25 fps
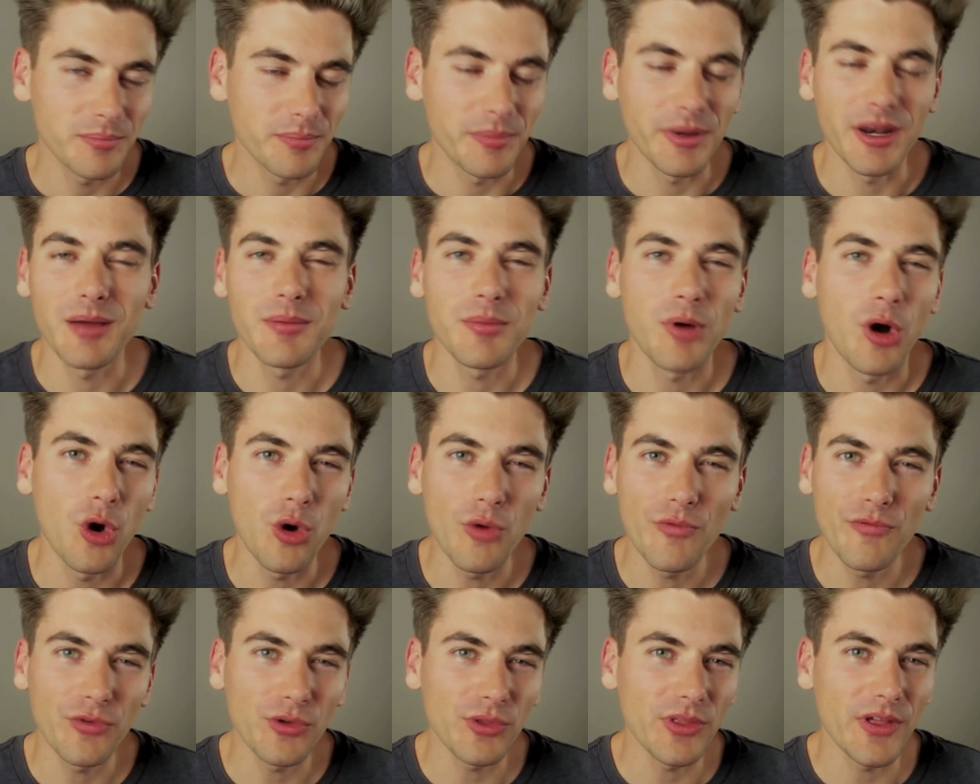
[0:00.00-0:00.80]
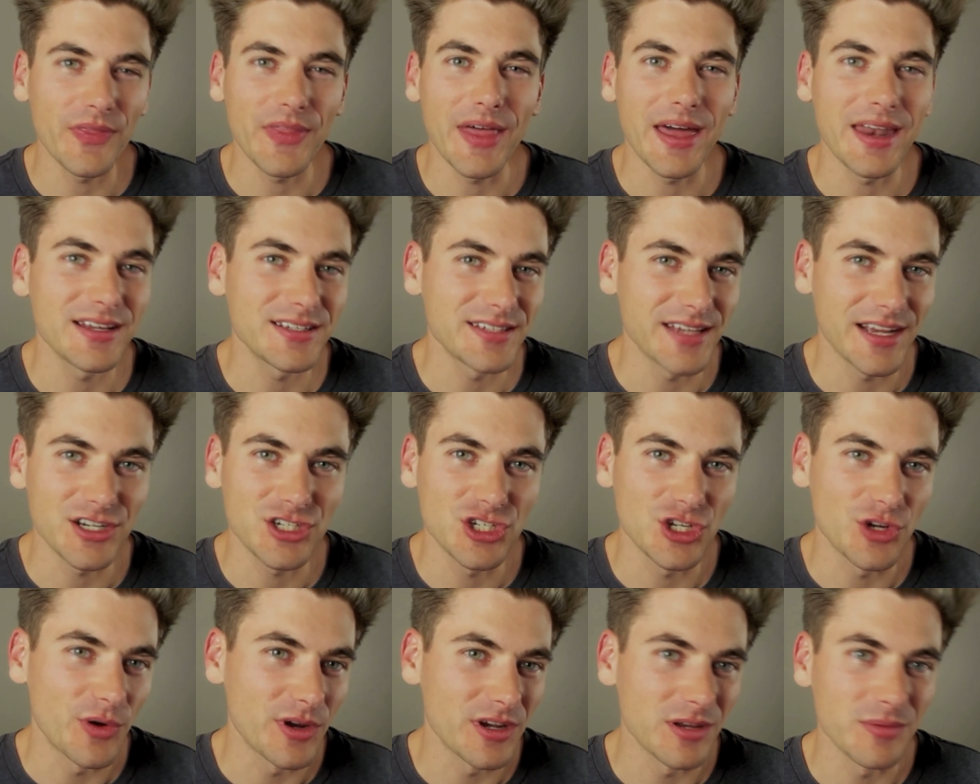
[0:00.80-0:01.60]
but I'm hopeful that that is
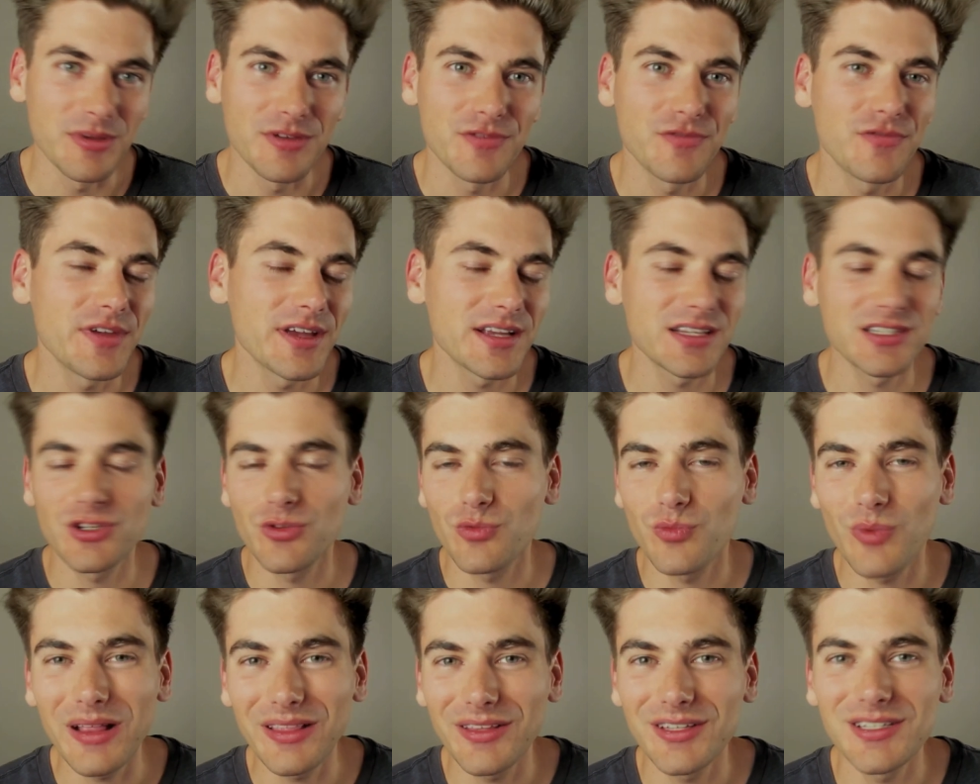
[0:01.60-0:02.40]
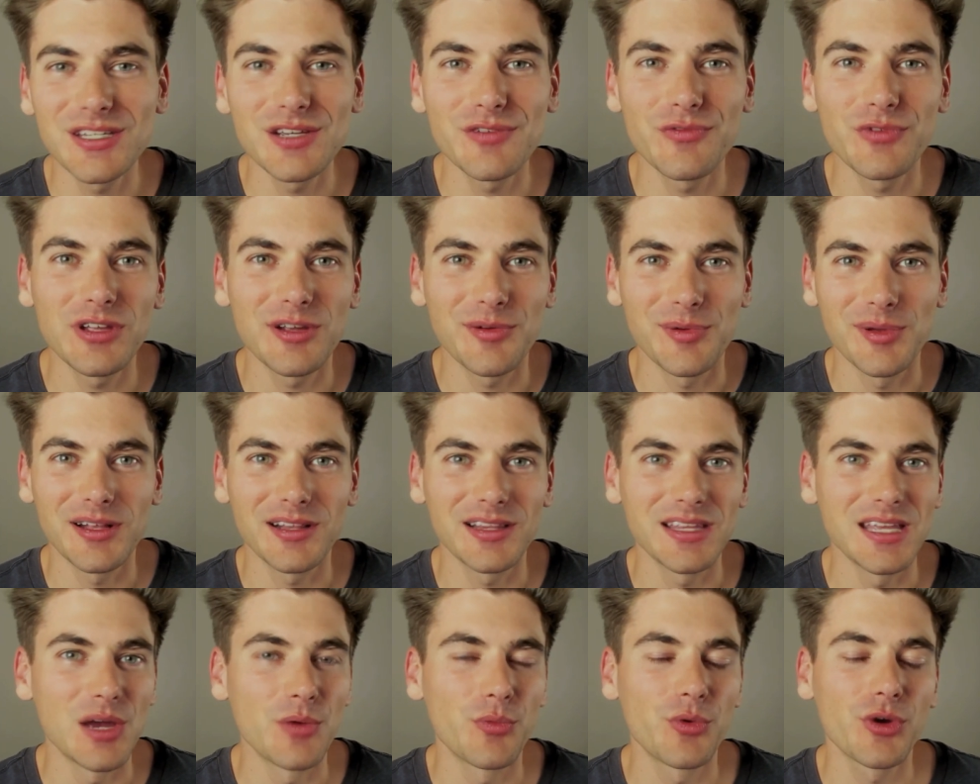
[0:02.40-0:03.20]
actually going to be fixed relatively
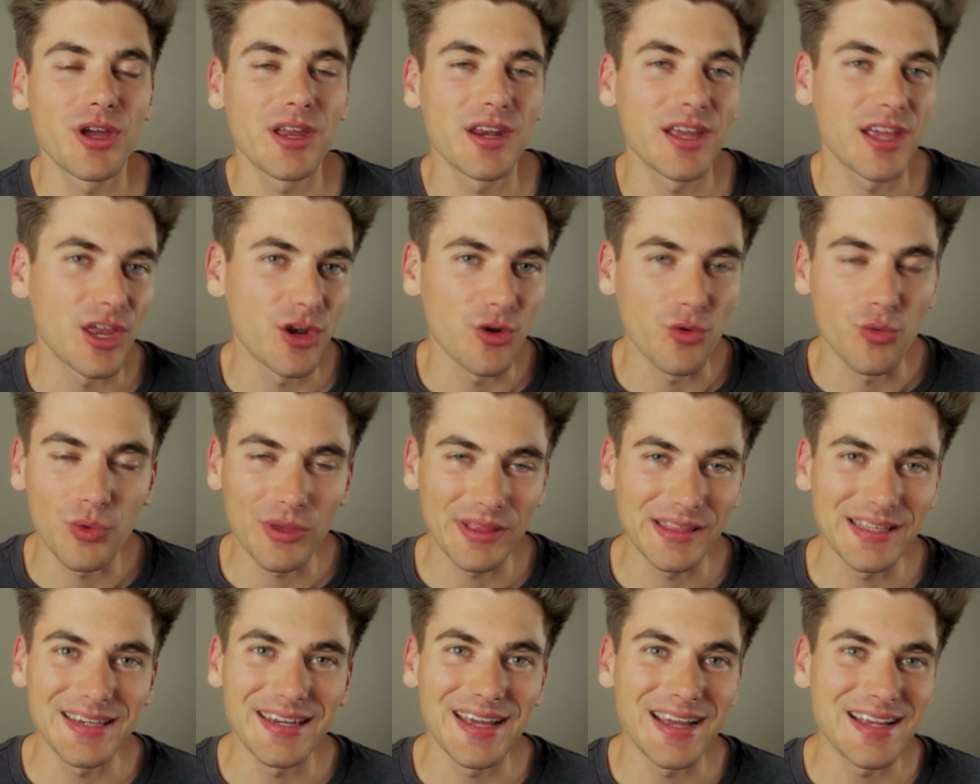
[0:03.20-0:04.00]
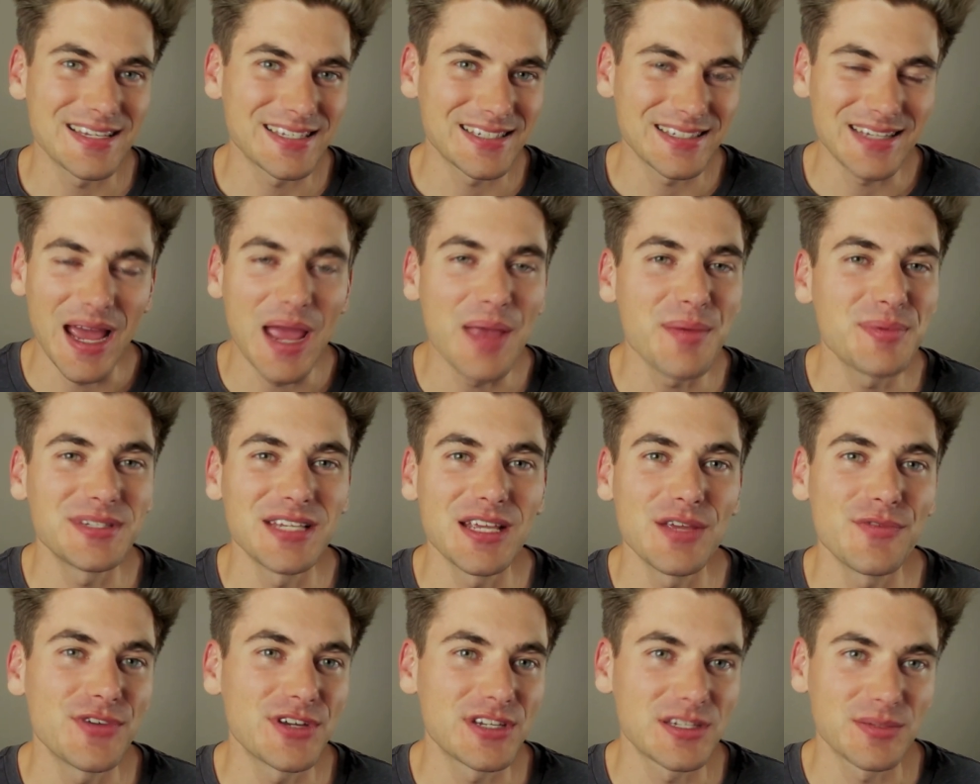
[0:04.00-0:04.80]
quickly and we're going to get a really nice type
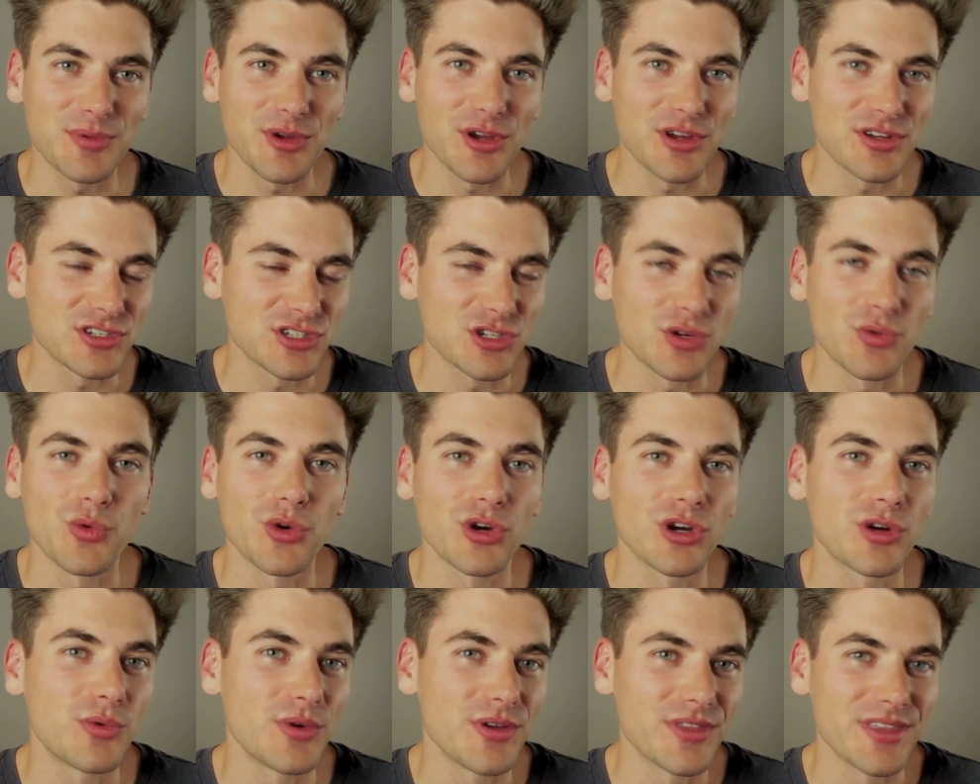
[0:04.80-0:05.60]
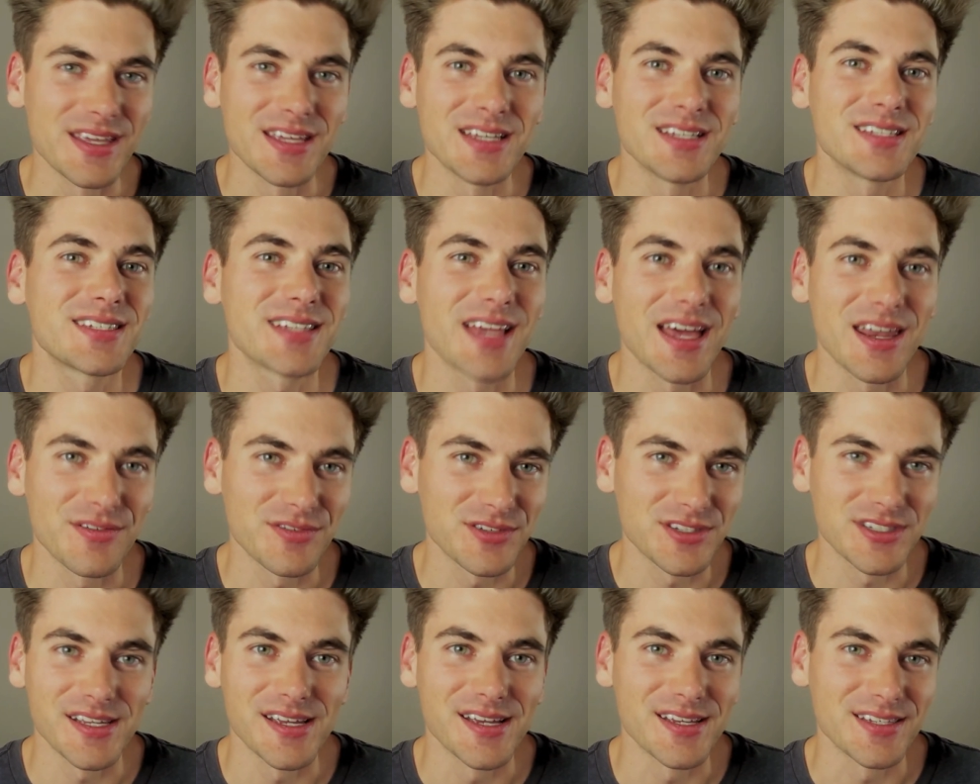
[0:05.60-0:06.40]
safe experience to work with inside of
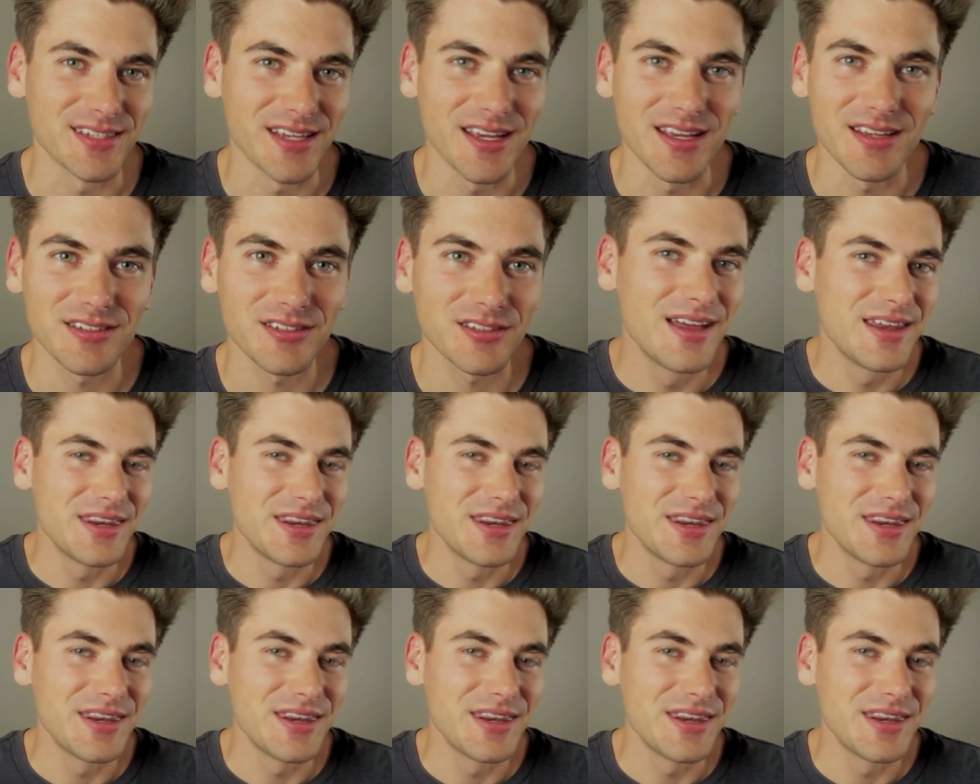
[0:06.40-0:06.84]
CSS.